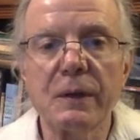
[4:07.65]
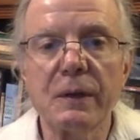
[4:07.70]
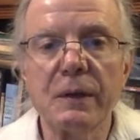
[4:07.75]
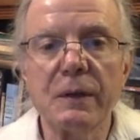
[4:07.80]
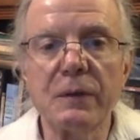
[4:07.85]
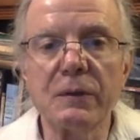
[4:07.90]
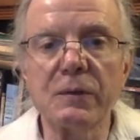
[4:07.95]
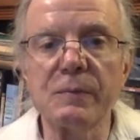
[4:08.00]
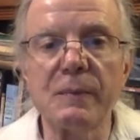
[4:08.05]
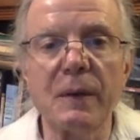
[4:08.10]

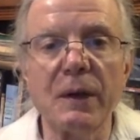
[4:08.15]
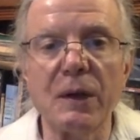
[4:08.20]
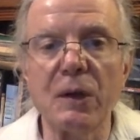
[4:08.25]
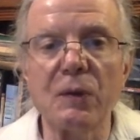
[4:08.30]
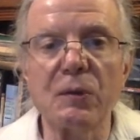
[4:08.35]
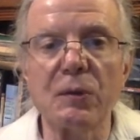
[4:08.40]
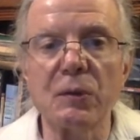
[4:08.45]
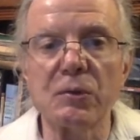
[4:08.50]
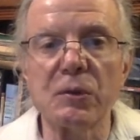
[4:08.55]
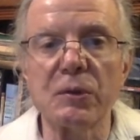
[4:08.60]
Here's my
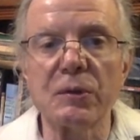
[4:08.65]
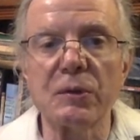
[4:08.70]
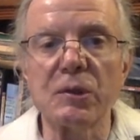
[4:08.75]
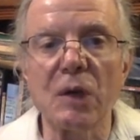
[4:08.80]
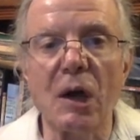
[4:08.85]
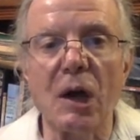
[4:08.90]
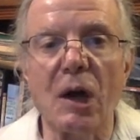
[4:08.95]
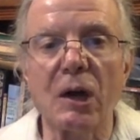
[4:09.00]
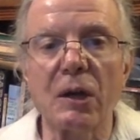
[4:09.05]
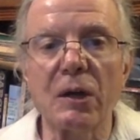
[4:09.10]
8th notes on the
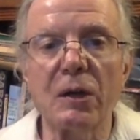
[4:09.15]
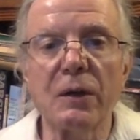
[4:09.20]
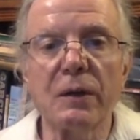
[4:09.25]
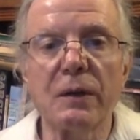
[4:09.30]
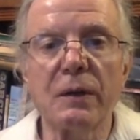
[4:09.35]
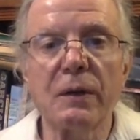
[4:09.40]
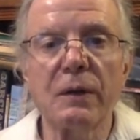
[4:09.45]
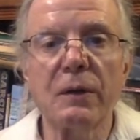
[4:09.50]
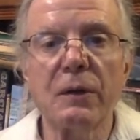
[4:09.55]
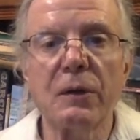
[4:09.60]
tak.
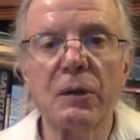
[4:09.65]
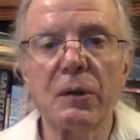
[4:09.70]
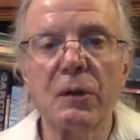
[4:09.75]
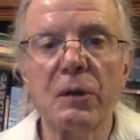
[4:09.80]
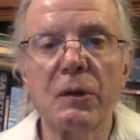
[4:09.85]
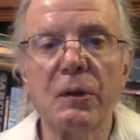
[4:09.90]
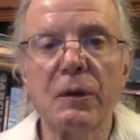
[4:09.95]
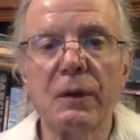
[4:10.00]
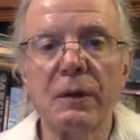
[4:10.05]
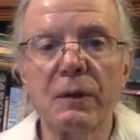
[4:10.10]

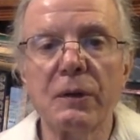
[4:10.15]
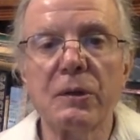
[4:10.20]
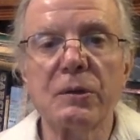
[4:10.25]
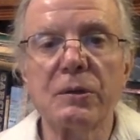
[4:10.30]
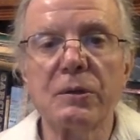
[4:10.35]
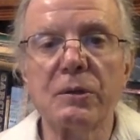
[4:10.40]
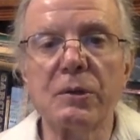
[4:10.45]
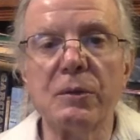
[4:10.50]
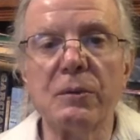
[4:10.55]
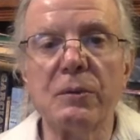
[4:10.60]

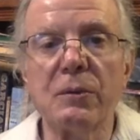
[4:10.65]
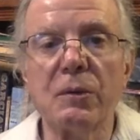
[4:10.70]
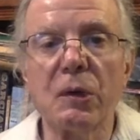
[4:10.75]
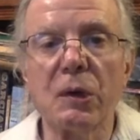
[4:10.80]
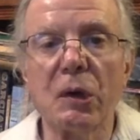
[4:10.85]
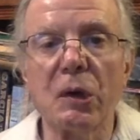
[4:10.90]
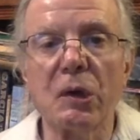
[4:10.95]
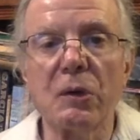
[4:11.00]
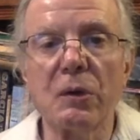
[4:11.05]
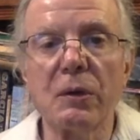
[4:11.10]
2,
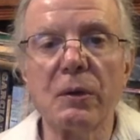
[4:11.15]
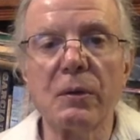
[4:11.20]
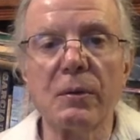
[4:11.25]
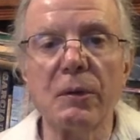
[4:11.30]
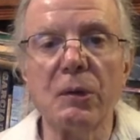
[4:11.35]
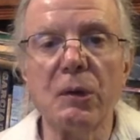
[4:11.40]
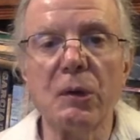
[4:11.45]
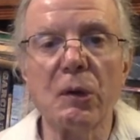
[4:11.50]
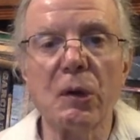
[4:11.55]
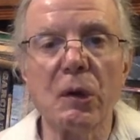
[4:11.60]

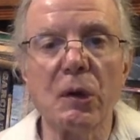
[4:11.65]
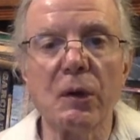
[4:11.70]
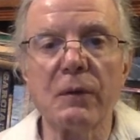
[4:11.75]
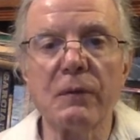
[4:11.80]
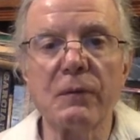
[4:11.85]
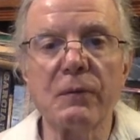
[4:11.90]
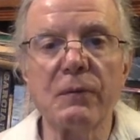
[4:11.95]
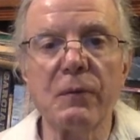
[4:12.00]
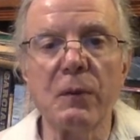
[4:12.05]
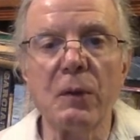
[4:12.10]
3,
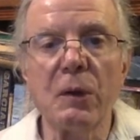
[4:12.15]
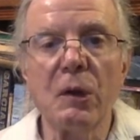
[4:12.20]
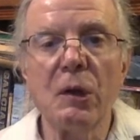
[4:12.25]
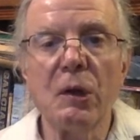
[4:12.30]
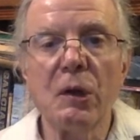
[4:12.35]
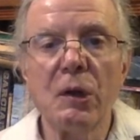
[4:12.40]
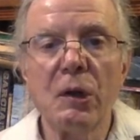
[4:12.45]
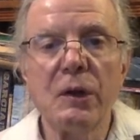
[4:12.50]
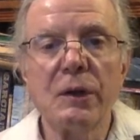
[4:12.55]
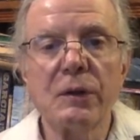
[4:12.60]
4.
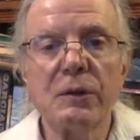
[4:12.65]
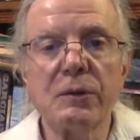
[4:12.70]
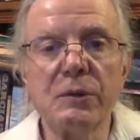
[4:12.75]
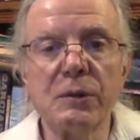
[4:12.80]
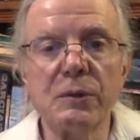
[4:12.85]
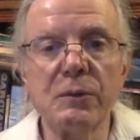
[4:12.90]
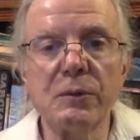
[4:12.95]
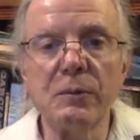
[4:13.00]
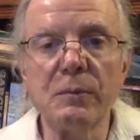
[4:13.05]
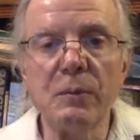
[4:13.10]

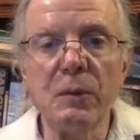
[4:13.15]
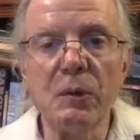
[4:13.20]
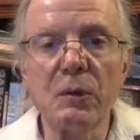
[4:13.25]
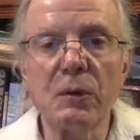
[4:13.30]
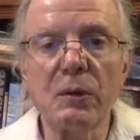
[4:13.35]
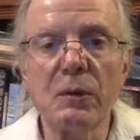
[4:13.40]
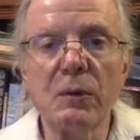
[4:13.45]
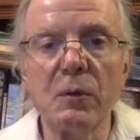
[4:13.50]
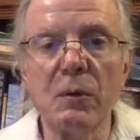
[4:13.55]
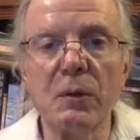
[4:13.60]
Doom,
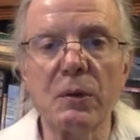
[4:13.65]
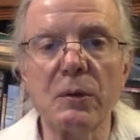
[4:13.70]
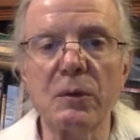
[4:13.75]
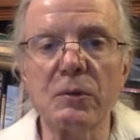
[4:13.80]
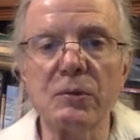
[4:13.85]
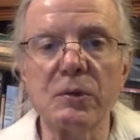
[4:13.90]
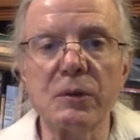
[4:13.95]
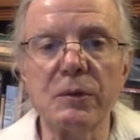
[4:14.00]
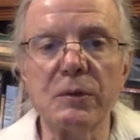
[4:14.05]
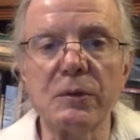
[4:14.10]
quarter
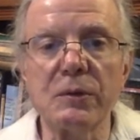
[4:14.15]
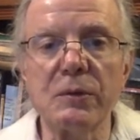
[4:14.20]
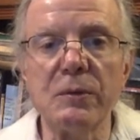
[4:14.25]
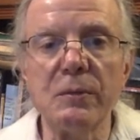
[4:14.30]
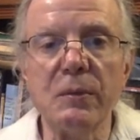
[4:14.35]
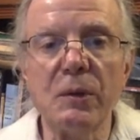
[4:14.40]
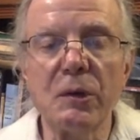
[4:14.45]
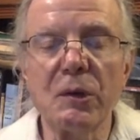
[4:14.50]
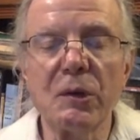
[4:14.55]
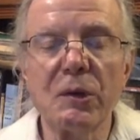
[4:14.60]
notes on the
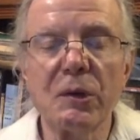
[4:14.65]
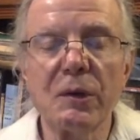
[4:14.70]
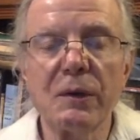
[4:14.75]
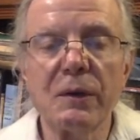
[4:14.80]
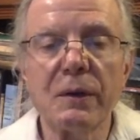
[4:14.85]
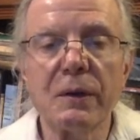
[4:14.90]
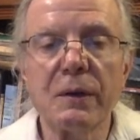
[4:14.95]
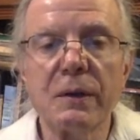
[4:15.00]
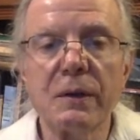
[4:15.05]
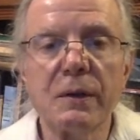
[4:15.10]
doom,
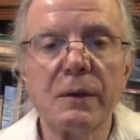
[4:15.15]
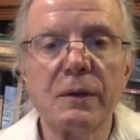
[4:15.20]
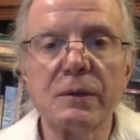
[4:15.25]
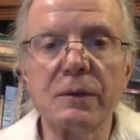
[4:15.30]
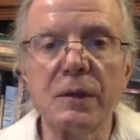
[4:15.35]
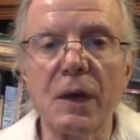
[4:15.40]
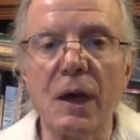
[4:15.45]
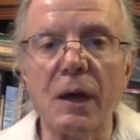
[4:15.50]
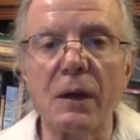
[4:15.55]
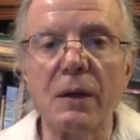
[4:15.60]

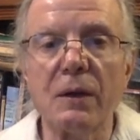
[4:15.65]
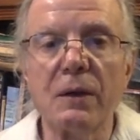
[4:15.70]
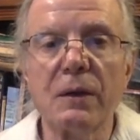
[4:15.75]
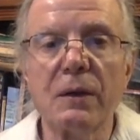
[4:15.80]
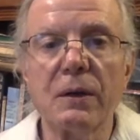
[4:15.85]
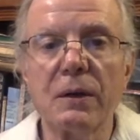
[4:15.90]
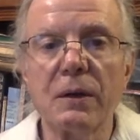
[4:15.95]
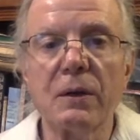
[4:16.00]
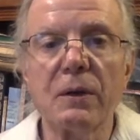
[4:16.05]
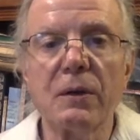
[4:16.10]
tak,
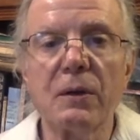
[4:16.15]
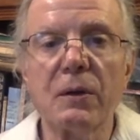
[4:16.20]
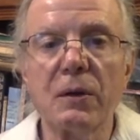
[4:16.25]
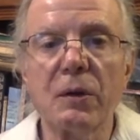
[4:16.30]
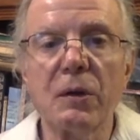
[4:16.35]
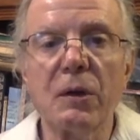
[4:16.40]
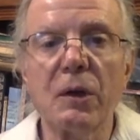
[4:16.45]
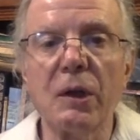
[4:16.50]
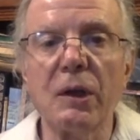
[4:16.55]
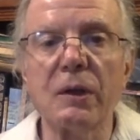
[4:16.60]

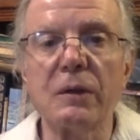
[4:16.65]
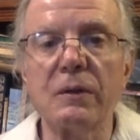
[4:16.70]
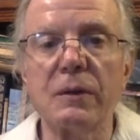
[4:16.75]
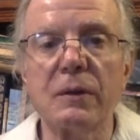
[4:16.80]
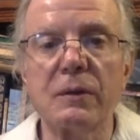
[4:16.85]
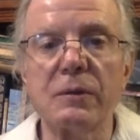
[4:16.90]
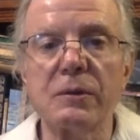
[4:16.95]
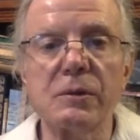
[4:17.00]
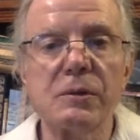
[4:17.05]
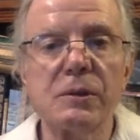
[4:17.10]
8th
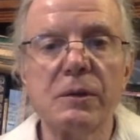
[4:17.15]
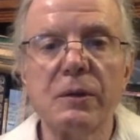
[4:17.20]
notes.